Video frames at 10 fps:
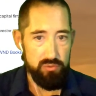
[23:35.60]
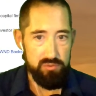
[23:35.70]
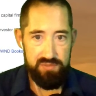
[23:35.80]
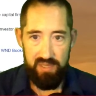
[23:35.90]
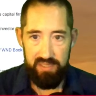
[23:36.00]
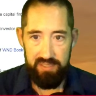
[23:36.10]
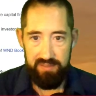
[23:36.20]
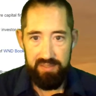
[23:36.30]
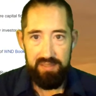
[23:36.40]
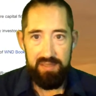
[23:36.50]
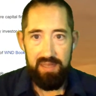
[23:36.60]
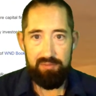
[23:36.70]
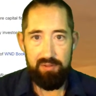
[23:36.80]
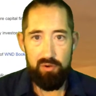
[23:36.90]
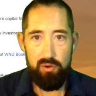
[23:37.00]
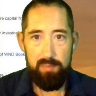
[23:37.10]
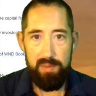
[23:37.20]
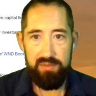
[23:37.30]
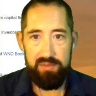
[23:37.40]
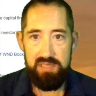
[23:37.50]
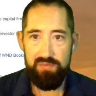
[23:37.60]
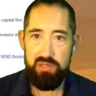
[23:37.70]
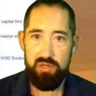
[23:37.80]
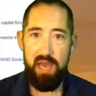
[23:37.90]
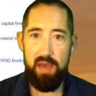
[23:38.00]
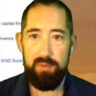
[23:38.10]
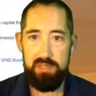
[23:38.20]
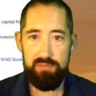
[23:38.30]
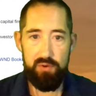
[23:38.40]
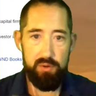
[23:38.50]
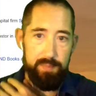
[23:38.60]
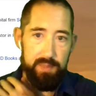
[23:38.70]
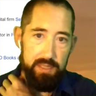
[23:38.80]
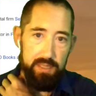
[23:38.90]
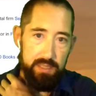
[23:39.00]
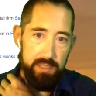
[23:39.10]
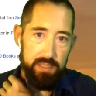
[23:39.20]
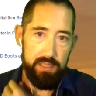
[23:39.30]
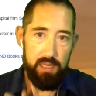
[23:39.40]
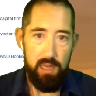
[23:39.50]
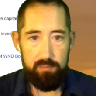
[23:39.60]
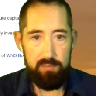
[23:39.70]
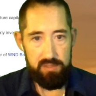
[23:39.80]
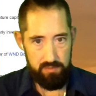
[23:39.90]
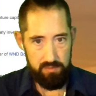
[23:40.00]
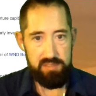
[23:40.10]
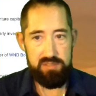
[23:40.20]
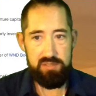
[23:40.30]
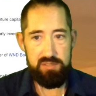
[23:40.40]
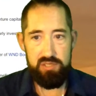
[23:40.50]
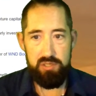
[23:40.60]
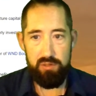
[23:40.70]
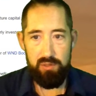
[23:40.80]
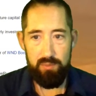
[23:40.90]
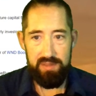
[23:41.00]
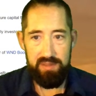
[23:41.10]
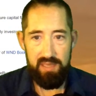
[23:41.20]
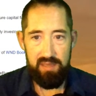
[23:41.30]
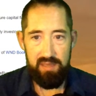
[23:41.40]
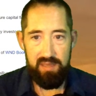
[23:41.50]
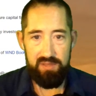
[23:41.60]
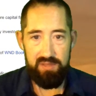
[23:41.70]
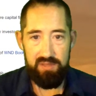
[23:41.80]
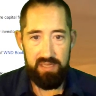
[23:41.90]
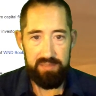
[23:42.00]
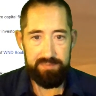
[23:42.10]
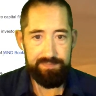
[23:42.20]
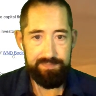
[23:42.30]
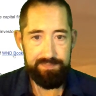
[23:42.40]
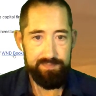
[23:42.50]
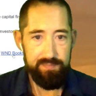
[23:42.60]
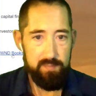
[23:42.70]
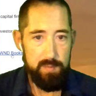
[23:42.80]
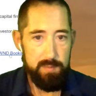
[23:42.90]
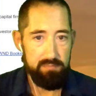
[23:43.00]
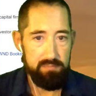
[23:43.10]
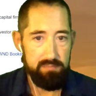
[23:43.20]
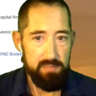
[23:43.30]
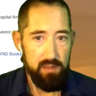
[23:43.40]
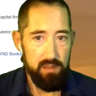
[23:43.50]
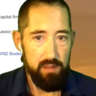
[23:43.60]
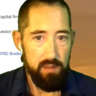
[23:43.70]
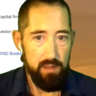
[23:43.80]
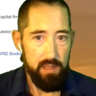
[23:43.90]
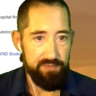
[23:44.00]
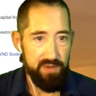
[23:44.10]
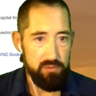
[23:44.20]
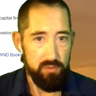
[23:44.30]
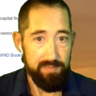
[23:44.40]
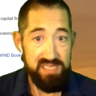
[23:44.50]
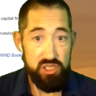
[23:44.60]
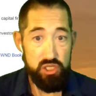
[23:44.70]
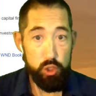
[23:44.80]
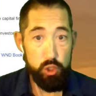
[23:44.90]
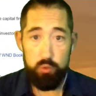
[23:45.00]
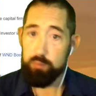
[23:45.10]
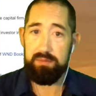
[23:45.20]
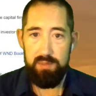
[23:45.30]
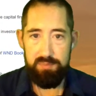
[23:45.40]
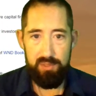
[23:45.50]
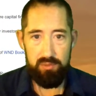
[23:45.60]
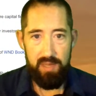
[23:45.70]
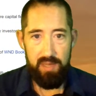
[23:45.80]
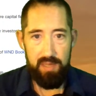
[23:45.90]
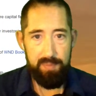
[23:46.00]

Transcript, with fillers: have you ever heard about this venture capitalist firm? Um, let, let's show you what they've done. And the founders firm. This is YouTube was built by PayPal people.